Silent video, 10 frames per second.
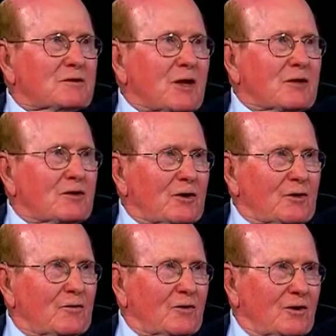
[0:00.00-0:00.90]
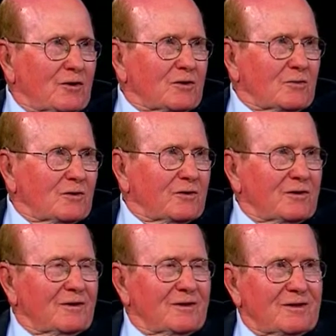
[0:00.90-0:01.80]
steak dinner for us with oh, uh,
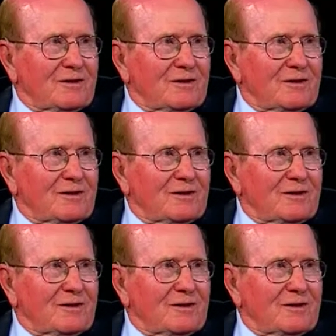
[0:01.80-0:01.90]
yeah.